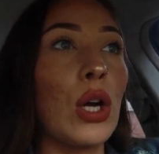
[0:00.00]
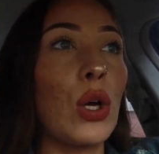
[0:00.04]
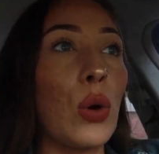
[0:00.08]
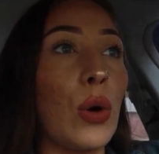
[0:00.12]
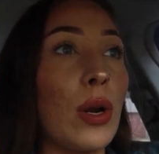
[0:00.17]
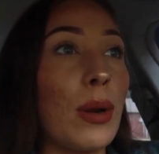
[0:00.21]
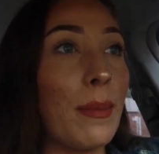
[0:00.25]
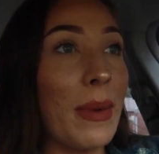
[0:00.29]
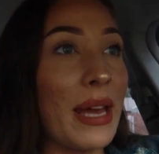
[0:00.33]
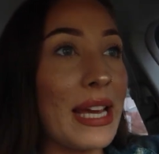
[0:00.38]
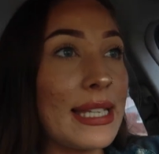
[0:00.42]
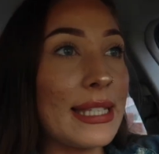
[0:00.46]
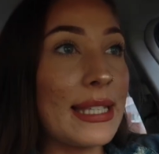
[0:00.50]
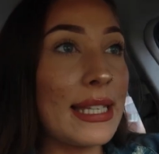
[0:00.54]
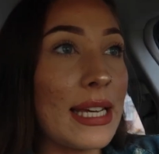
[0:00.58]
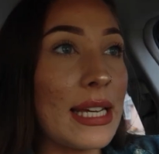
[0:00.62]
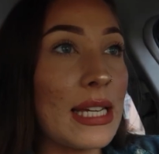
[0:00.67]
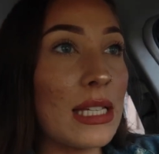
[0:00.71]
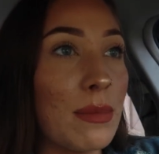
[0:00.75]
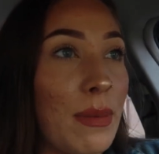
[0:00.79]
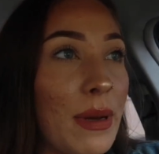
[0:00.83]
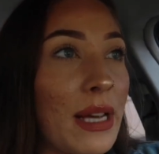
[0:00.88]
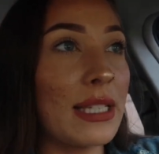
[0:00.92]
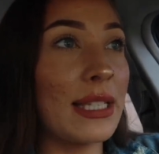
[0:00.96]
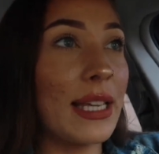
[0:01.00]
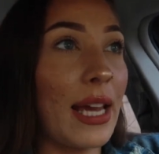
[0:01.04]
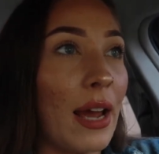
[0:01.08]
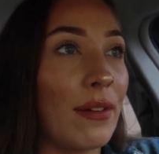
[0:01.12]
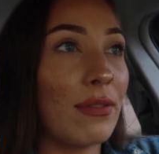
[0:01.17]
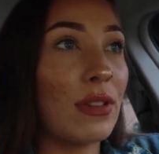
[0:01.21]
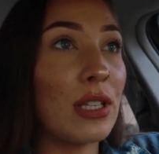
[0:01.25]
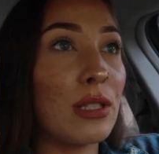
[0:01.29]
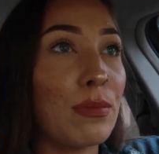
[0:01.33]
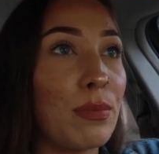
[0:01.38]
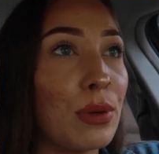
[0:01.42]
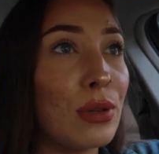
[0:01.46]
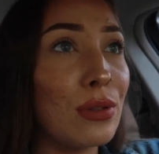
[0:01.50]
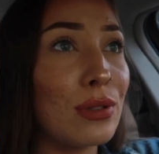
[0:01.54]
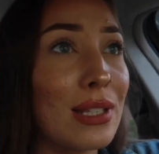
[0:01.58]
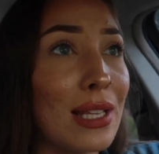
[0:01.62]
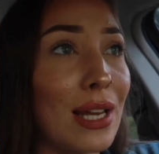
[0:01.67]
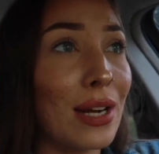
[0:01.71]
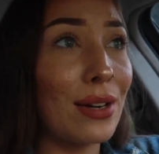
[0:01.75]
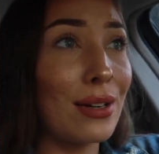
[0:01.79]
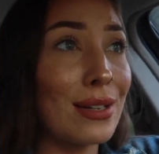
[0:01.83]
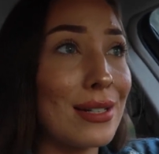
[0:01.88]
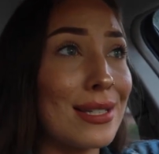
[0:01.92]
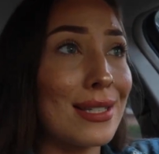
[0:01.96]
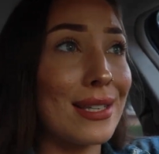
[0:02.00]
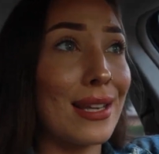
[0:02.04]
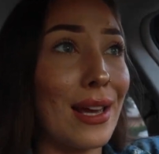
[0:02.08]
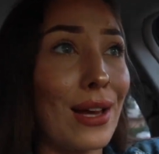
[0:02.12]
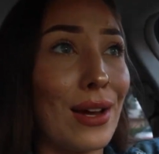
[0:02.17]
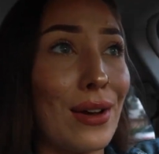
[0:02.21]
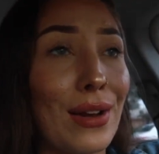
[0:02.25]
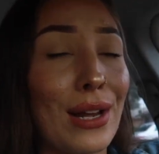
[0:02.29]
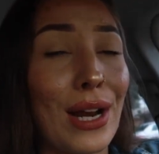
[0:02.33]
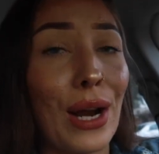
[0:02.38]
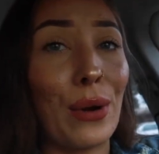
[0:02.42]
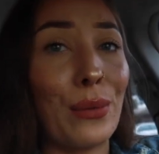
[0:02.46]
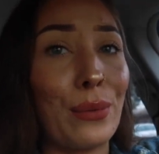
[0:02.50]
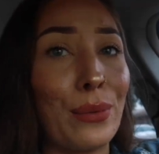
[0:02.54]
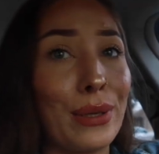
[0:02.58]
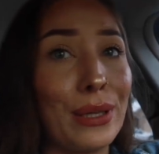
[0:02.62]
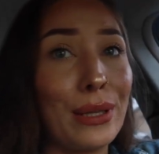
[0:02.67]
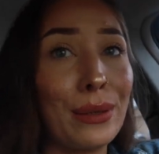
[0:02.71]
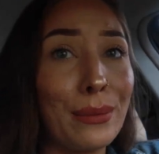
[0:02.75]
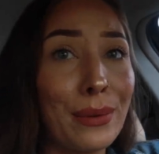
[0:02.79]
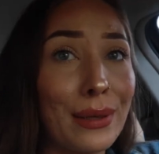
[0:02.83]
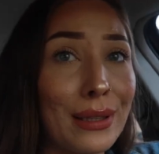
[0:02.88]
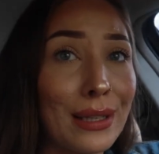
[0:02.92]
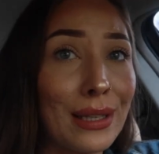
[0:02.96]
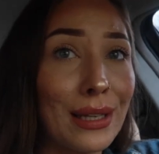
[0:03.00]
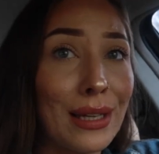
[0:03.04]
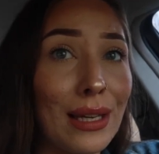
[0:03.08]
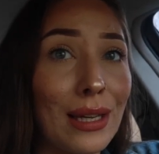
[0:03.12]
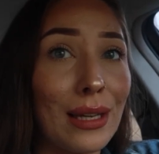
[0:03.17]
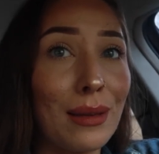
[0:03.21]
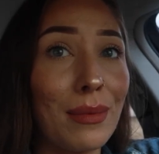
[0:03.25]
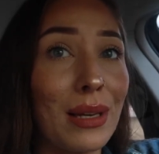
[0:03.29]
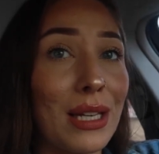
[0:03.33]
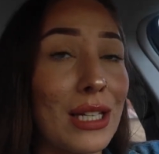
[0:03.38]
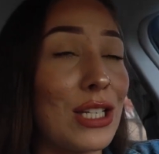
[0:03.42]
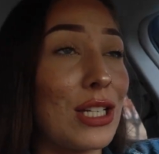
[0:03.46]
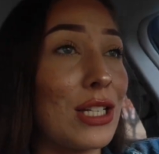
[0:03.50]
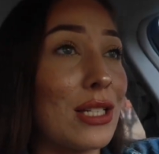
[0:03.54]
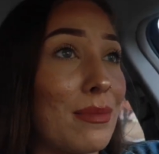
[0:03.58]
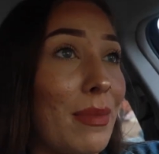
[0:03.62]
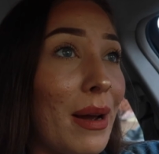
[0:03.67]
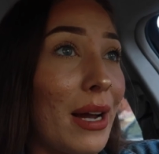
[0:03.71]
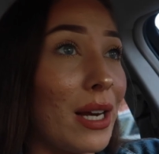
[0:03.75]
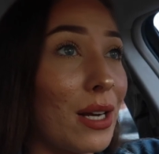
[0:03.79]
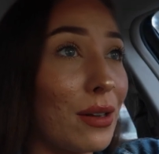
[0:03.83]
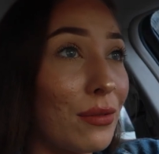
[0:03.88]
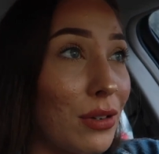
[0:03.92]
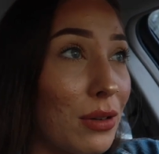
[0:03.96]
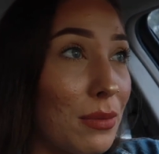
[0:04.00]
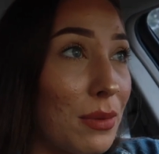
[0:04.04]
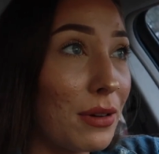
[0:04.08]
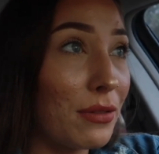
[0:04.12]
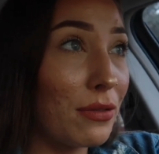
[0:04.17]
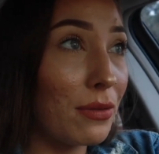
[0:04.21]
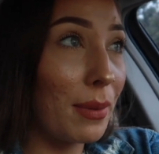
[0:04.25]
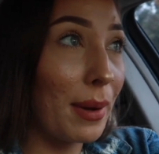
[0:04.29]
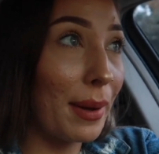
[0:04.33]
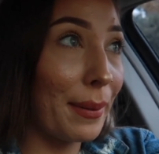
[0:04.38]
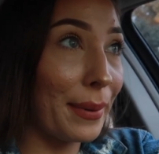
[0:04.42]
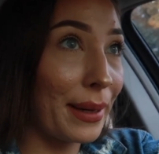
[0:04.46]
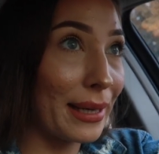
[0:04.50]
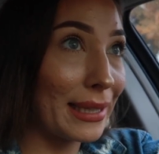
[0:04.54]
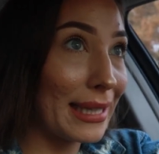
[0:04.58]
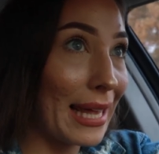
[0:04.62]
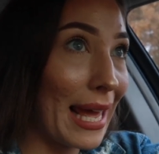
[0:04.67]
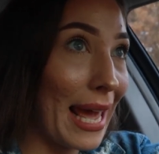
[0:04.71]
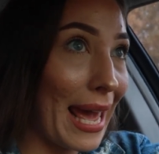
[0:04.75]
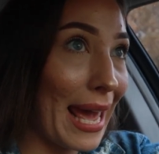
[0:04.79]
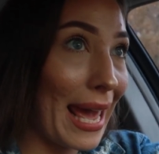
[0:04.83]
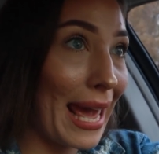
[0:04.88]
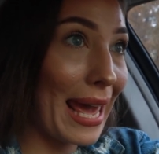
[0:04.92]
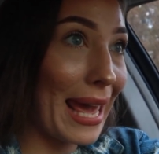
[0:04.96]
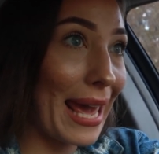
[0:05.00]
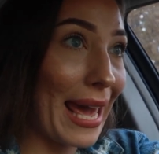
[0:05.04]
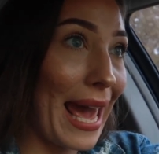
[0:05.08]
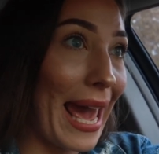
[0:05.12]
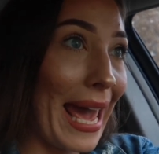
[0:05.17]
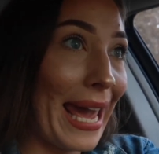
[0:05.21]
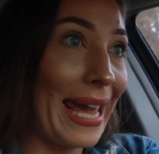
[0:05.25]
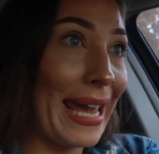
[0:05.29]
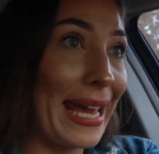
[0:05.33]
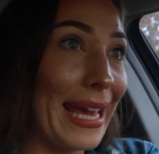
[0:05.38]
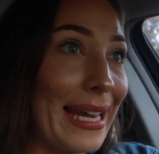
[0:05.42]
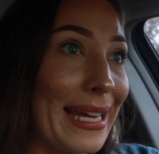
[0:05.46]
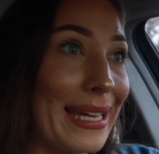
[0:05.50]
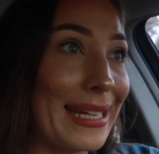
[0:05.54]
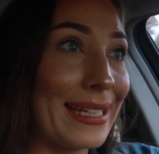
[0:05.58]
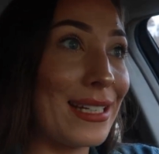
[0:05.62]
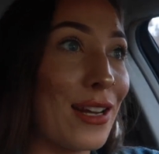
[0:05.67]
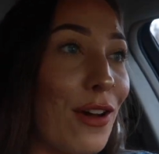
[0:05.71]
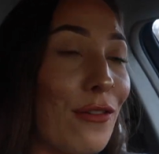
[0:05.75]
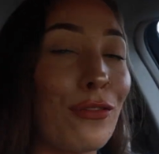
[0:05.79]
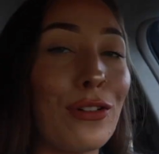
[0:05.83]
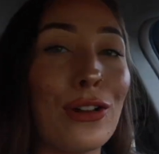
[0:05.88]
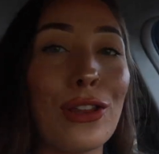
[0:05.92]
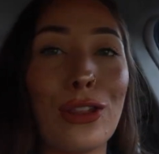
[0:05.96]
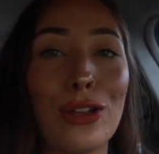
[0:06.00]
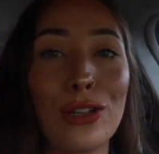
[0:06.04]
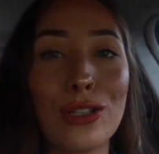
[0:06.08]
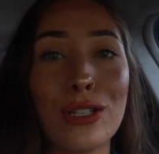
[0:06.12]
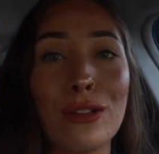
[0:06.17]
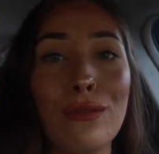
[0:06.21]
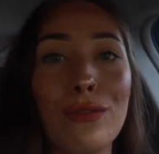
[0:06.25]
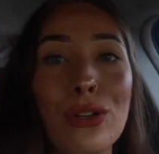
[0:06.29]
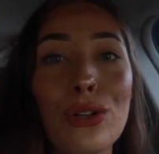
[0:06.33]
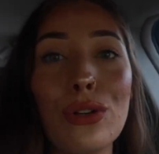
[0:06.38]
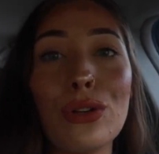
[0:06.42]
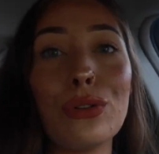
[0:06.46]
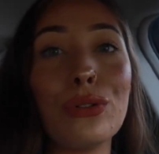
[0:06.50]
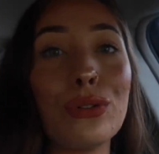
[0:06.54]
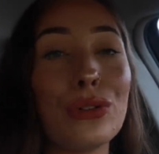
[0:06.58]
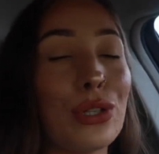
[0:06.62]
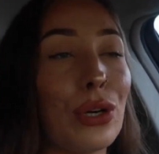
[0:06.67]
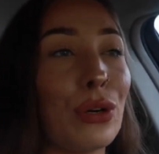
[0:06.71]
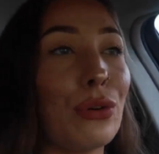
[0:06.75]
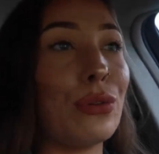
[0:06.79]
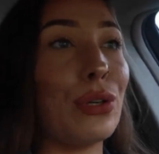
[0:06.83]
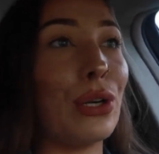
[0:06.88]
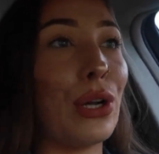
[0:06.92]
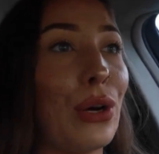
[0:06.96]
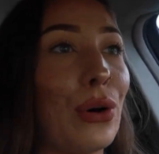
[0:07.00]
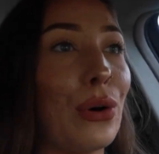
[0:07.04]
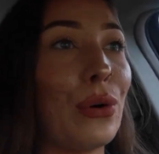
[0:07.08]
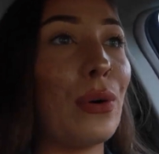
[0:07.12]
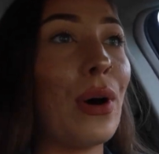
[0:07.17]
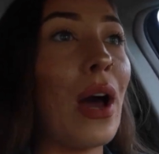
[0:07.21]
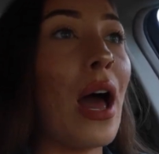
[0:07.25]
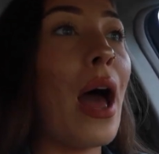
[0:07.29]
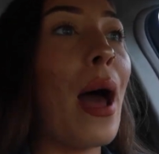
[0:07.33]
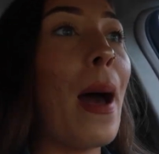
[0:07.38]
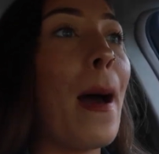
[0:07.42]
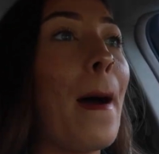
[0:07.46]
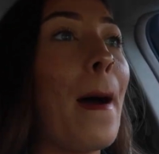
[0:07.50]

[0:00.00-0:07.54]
go to Macy's because they have these boots that are on sale and I really want them and she's buying them for me for my birthday. And for those of you who don't know,